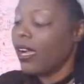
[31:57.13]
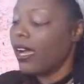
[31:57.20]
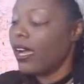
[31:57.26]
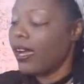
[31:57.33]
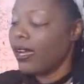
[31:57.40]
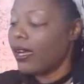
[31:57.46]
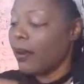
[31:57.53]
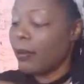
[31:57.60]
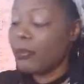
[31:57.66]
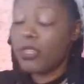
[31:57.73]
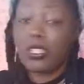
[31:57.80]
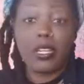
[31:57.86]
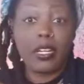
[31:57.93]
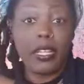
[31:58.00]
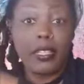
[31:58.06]
I'm
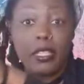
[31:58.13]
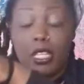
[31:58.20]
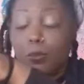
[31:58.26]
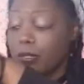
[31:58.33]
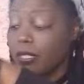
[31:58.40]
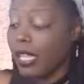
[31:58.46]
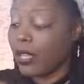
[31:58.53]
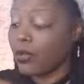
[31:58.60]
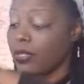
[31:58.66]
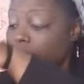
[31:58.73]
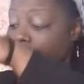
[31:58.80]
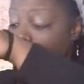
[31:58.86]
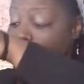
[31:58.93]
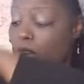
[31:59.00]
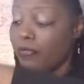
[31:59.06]
just gonna let these potatoes
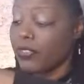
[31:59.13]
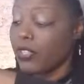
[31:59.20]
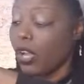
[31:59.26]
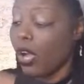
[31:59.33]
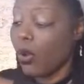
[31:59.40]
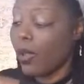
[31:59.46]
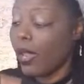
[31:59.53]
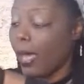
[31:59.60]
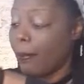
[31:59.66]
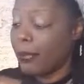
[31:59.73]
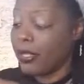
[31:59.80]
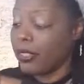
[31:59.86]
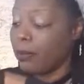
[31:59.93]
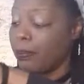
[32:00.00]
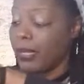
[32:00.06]
get soft, y'all, while I
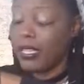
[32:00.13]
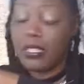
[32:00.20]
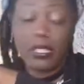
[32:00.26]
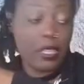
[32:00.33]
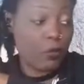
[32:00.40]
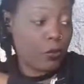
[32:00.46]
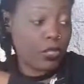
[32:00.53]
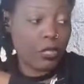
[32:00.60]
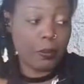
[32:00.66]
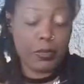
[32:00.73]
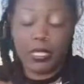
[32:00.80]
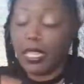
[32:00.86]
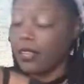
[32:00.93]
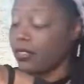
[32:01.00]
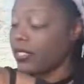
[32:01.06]
put the beets in with the
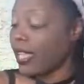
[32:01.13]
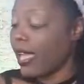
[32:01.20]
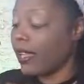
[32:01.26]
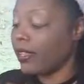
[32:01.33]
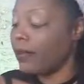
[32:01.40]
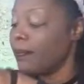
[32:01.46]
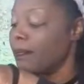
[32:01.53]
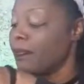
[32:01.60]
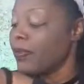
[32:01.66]
potato salad.